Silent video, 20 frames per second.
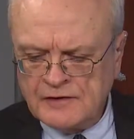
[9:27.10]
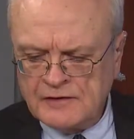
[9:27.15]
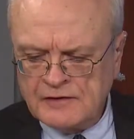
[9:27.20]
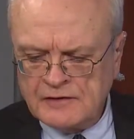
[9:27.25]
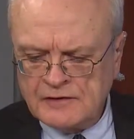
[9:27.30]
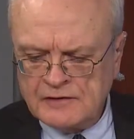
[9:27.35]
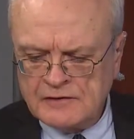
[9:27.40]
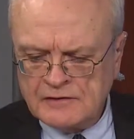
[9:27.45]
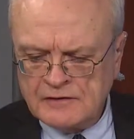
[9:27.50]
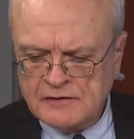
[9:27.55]

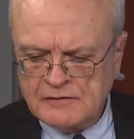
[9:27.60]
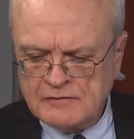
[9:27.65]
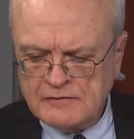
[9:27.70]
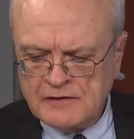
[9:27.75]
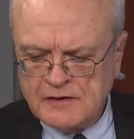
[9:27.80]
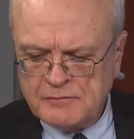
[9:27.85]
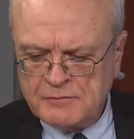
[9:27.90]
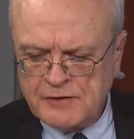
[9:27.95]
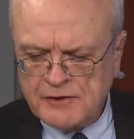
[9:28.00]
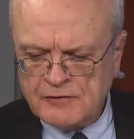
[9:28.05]
in
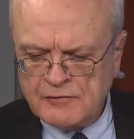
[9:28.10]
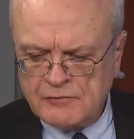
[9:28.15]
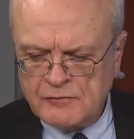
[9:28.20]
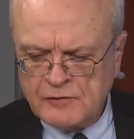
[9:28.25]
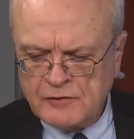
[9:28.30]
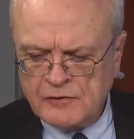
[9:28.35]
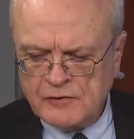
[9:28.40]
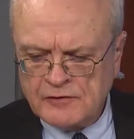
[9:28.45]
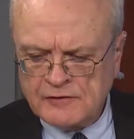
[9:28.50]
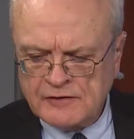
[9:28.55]
a better
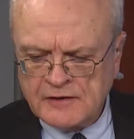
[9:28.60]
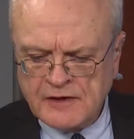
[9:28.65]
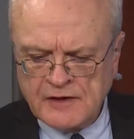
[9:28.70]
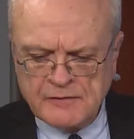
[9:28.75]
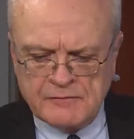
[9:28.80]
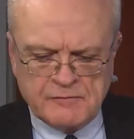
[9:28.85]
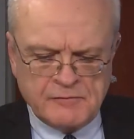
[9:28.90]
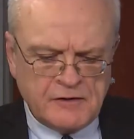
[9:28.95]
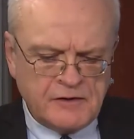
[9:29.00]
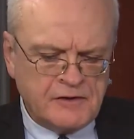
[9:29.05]
world,
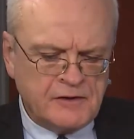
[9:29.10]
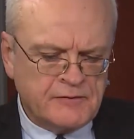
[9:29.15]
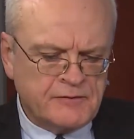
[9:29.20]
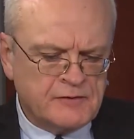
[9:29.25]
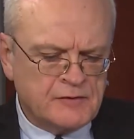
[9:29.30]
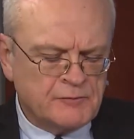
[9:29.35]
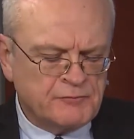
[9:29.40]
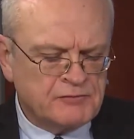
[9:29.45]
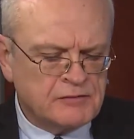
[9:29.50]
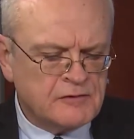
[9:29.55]
uh, if,
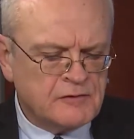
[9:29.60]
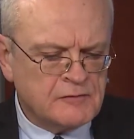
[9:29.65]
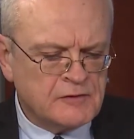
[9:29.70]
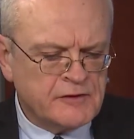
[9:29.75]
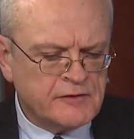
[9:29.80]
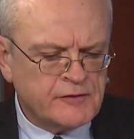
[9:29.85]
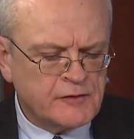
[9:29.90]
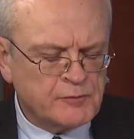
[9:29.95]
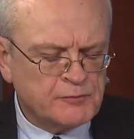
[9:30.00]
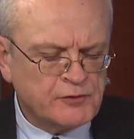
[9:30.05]
an,
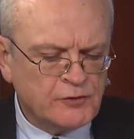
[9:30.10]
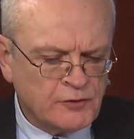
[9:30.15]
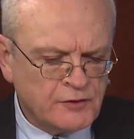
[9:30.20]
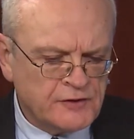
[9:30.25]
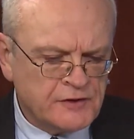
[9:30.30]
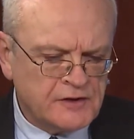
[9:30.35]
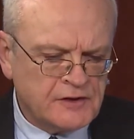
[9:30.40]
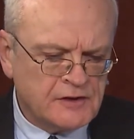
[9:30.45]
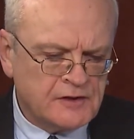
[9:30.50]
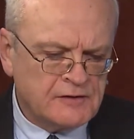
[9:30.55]
if an
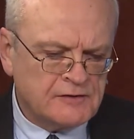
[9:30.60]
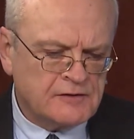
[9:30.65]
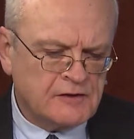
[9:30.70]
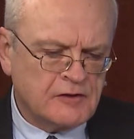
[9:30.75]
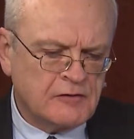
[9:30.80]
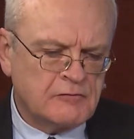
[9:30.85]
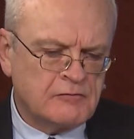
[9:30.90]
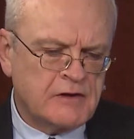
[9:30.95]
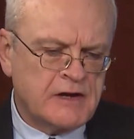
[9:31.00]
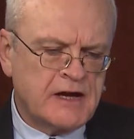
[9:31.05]
employee is
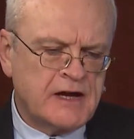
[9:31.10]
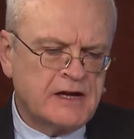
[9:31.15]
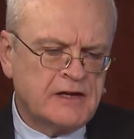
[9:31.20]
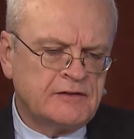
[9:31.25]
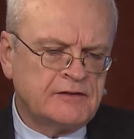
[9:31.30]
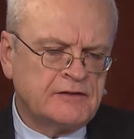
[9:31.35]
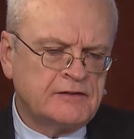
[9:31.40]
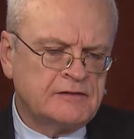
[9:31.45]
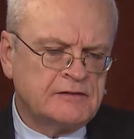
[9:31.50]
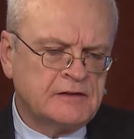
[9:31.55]

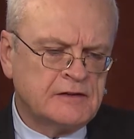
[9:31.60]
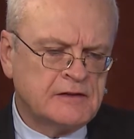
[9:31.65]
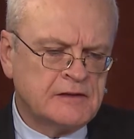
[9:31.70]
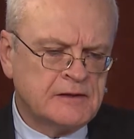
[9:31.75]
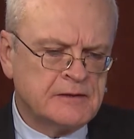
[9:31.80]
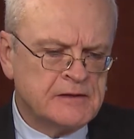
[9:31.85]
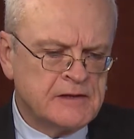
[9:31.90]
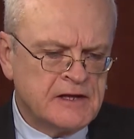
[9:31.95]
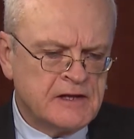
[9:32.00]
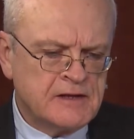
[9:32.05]
harassed,
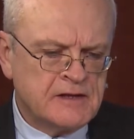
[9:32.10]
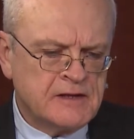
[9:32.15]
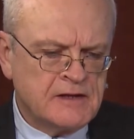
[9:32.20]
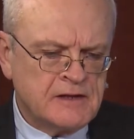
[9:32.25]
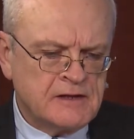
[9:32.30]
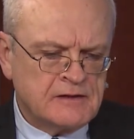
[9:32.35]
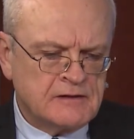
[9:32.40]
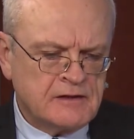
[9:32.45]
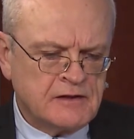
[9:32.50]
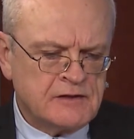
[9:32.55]
uh,
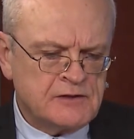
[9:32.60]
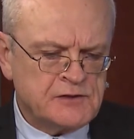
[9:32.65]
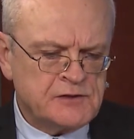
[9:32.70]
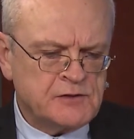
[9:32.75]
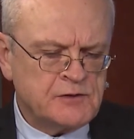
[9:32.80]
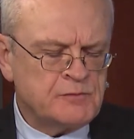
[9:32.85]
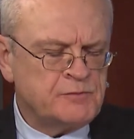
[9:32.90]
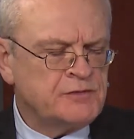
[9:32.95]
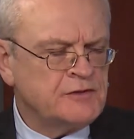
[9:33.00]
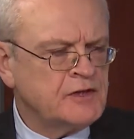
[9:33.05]
they
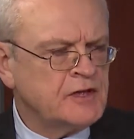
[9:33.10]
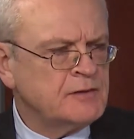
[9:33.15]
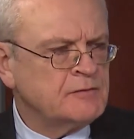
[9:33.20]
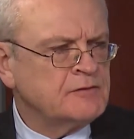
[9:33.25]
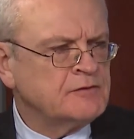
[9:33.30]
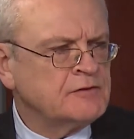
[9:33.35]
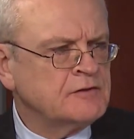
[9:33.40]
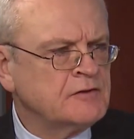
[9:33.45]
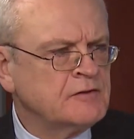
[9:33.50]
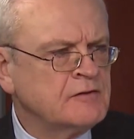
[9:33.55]
should be
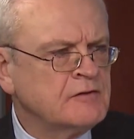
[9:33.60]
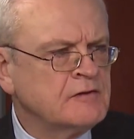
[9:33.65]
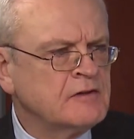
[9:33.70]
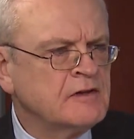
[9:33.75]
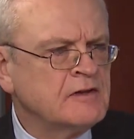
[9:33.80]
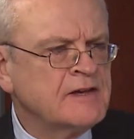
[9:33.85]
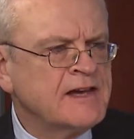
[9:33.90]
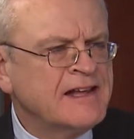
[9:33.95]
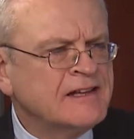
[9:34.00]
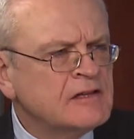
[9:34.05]
able to
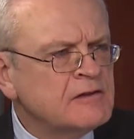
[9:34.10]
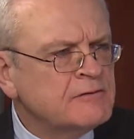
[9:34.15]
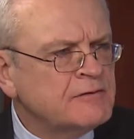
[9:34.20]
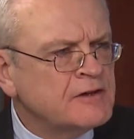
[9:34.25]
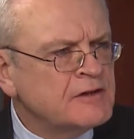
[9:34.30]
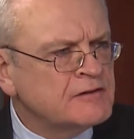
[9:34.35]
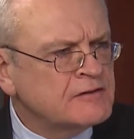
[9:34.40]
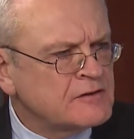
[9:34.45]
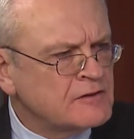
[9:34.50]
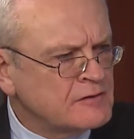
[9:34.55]
uh,
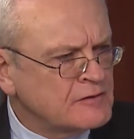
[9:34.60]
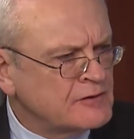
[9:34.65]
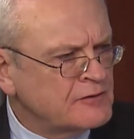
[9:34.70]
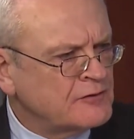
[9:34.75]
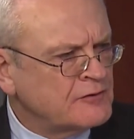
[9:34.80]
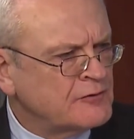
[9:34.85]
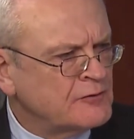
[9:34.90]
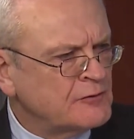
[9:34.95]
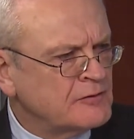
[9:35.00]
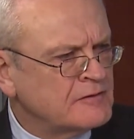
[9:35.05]
elevate their
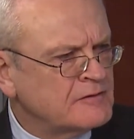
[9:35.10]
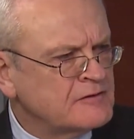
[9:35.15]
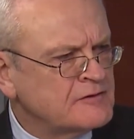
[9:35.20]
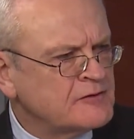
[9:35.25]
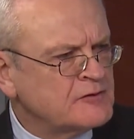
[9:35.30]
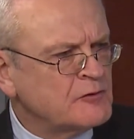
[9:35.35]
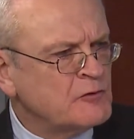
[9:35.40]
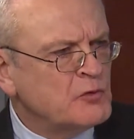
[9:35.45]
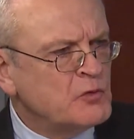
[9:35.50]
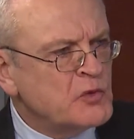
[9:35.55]

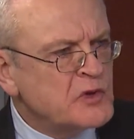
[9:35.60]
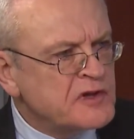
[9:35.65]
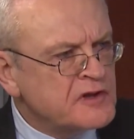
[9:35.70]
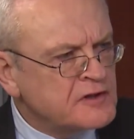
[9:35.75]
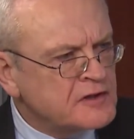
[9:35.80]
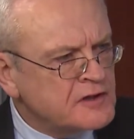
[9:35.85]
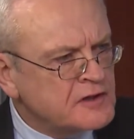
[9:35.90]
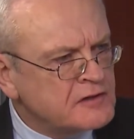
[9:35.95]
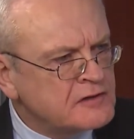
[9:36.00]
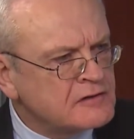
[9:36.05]
concerns
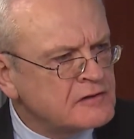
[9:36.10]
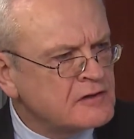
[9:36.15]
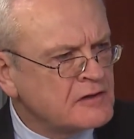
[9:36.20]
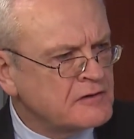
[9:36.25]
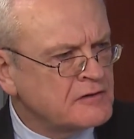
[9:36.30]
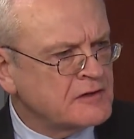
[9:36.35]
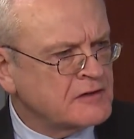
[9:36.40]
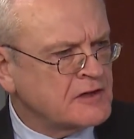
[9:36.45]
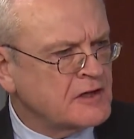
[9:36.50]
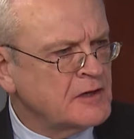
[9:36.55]
within
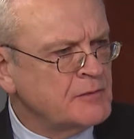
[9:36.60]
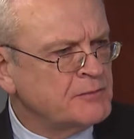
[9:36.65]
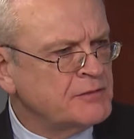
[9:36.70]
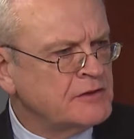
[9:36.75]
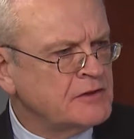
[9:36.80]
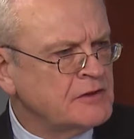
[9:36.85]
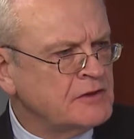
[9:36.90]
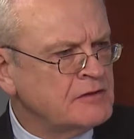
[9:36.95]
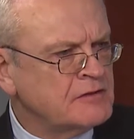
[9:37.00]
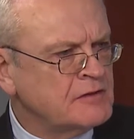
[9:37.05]
the
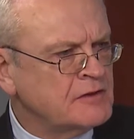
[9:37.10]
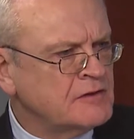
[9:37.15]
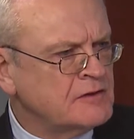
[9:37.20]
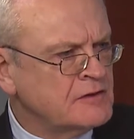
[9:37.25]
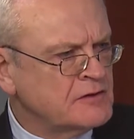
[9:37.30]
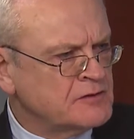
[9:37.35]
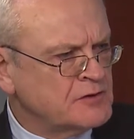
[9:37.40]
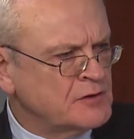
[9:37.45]
company, and there